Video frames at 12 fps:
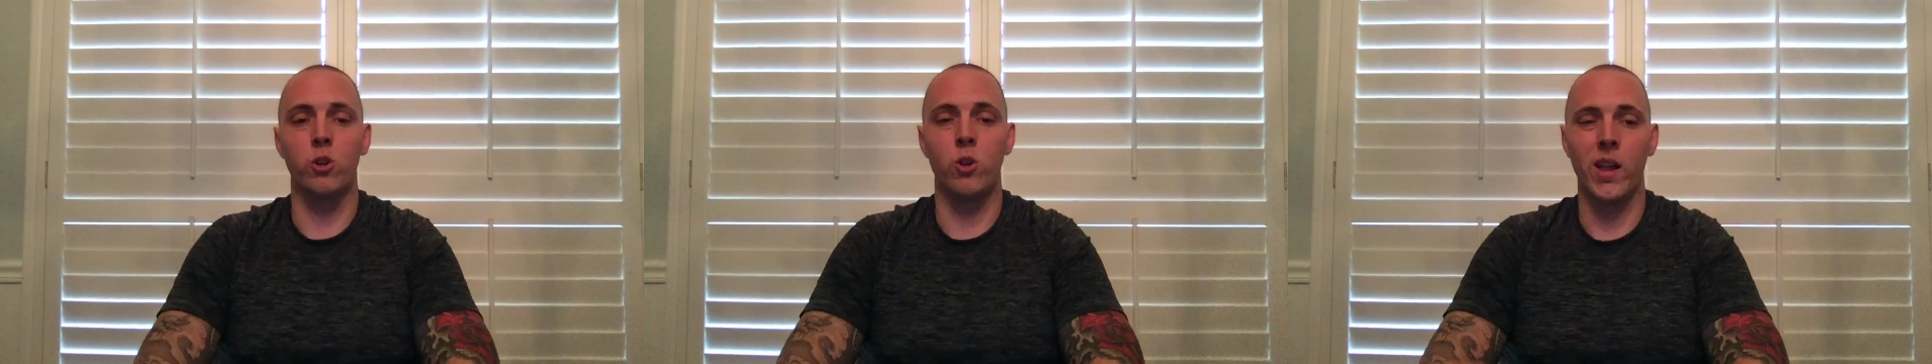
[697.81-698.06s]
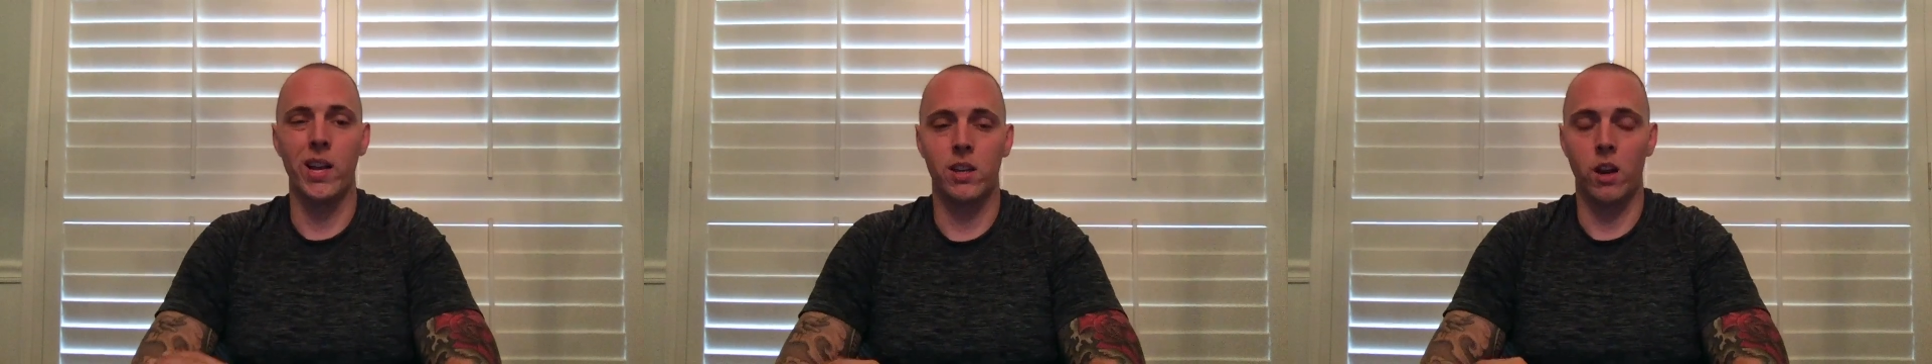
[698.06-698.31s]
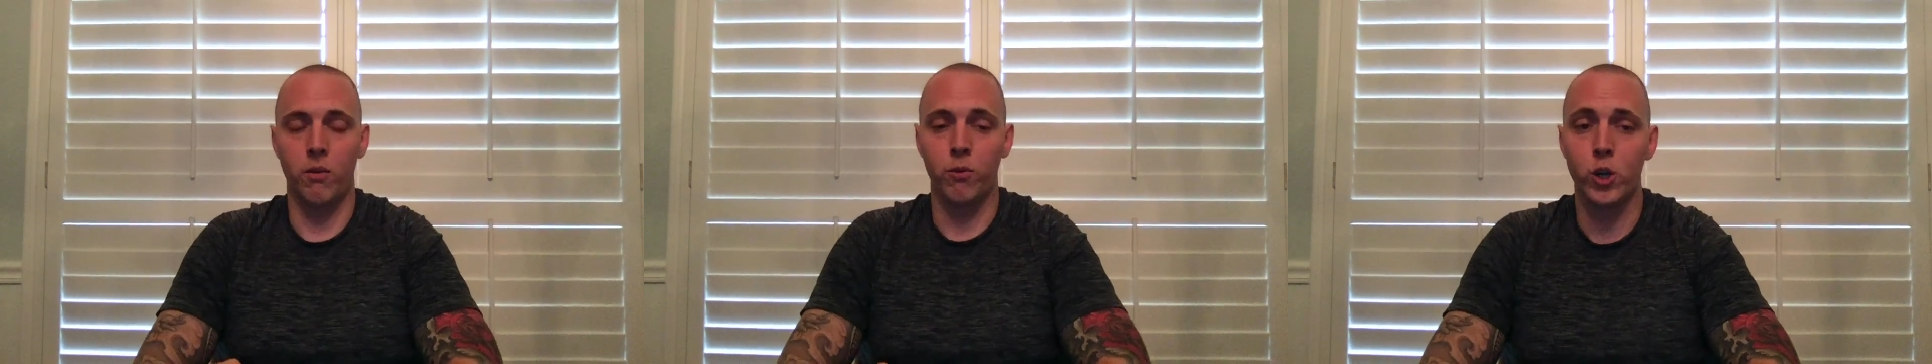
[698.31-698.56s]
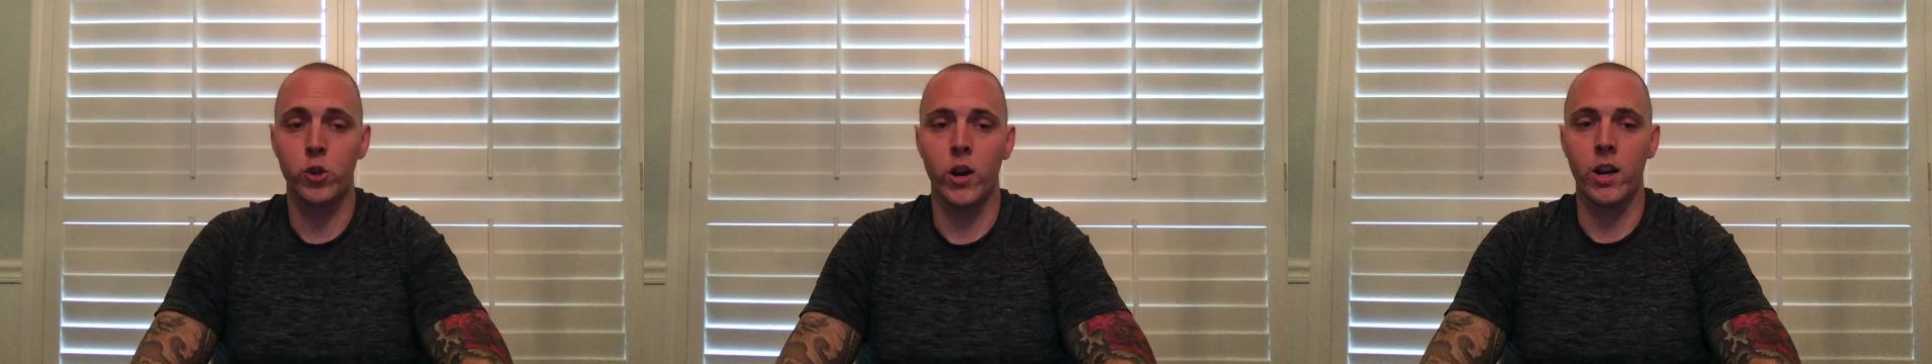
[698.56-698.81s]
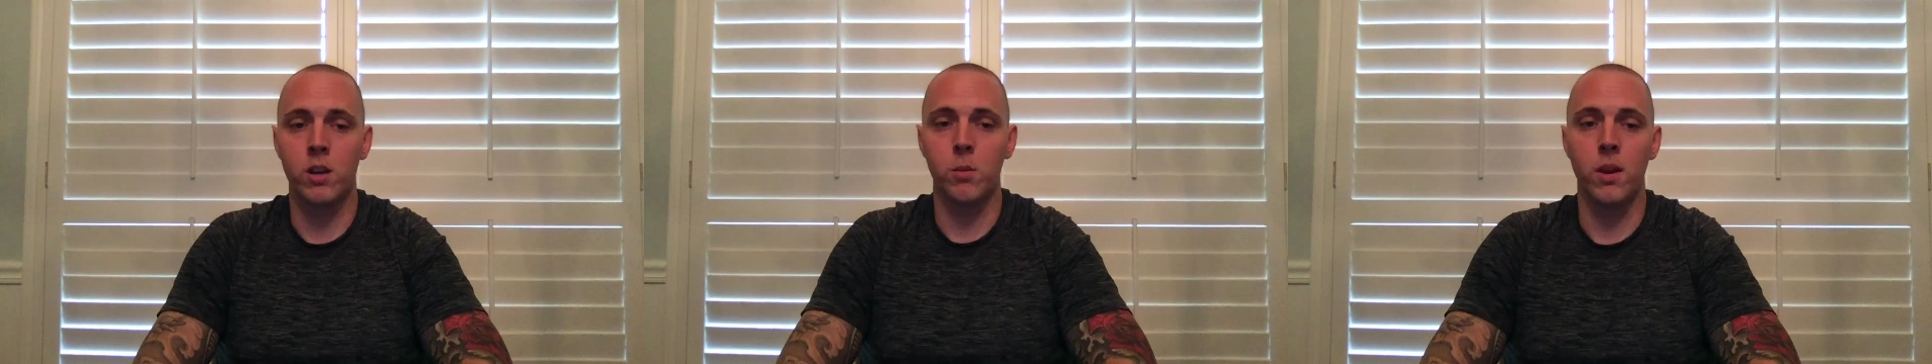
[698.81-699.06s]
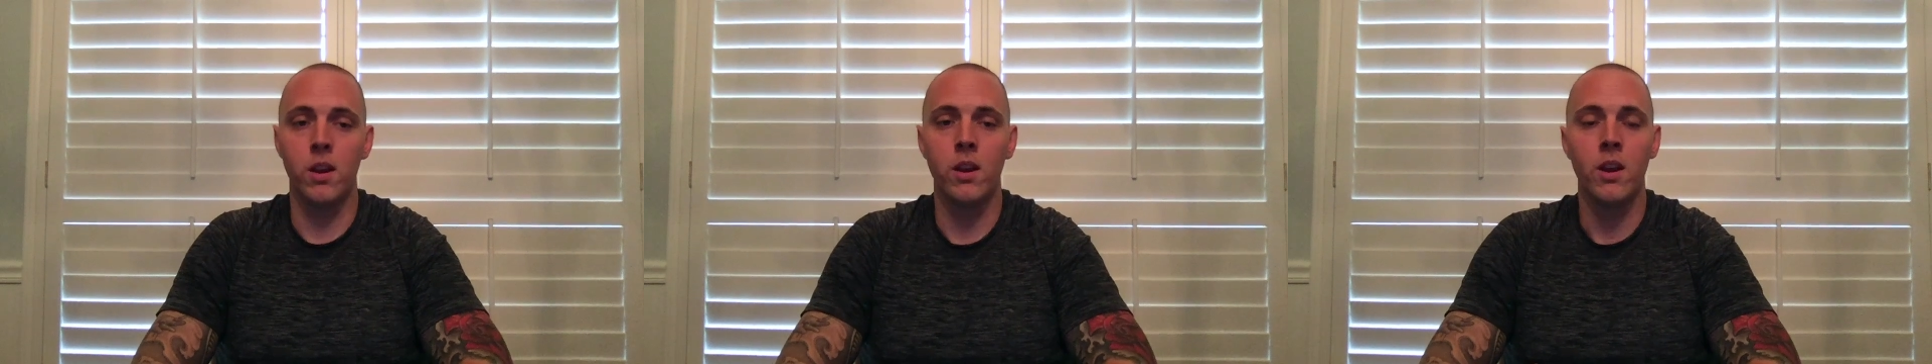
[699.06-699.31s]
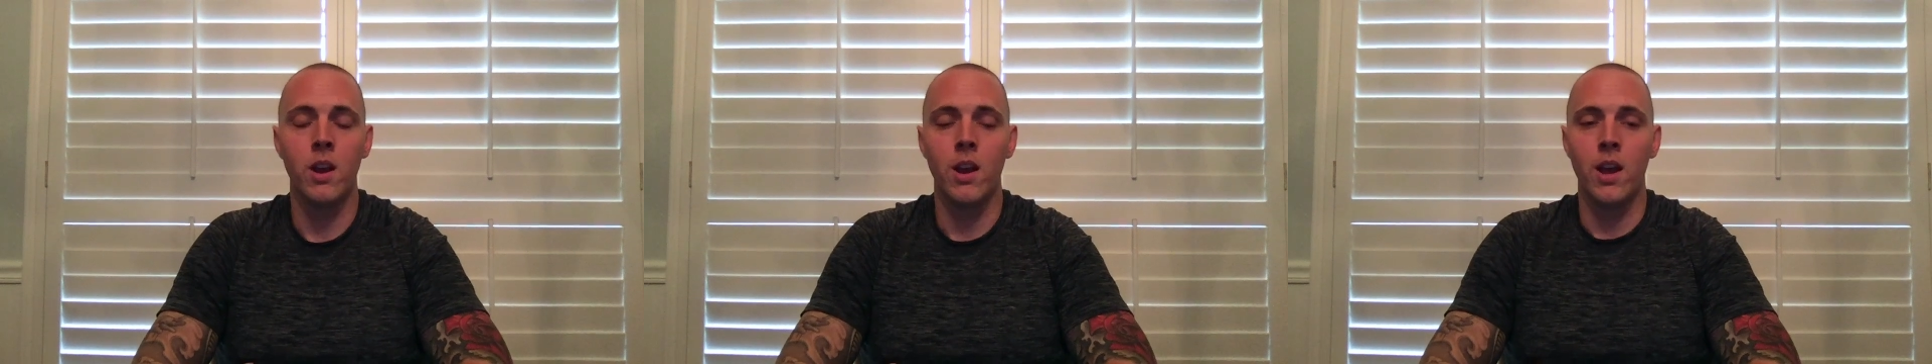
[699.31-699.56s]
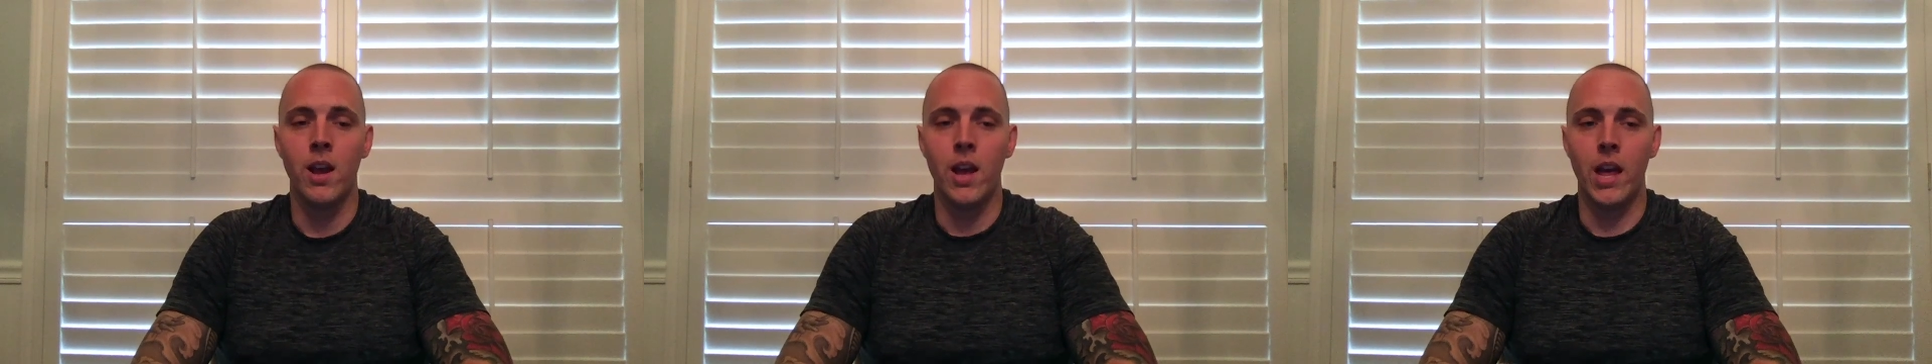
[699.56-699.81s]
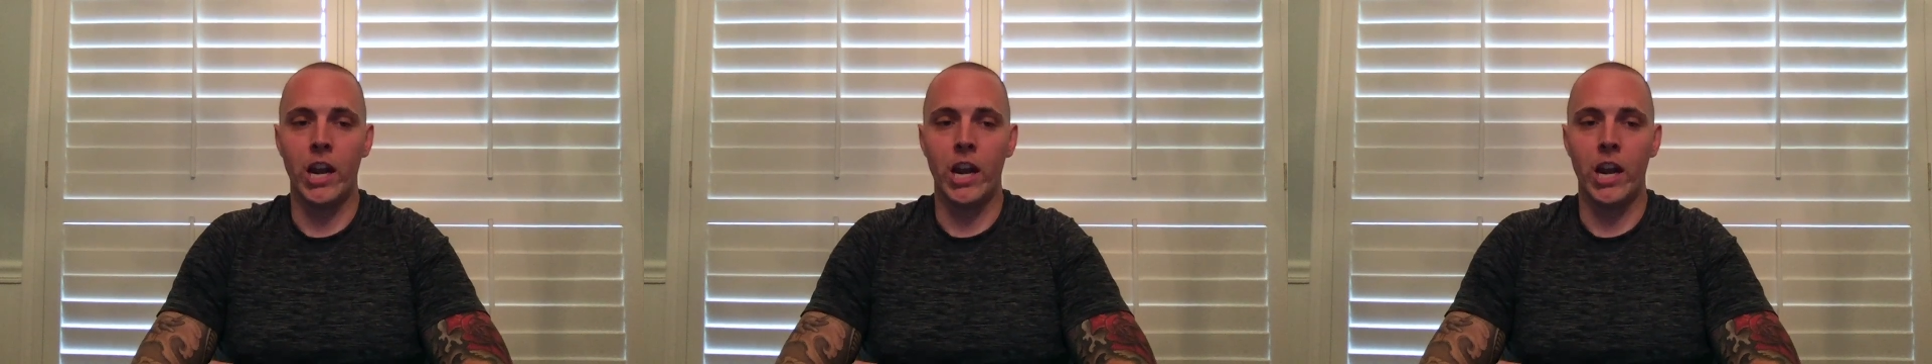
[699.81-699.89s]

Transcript: So that's kind of frustrating to me, and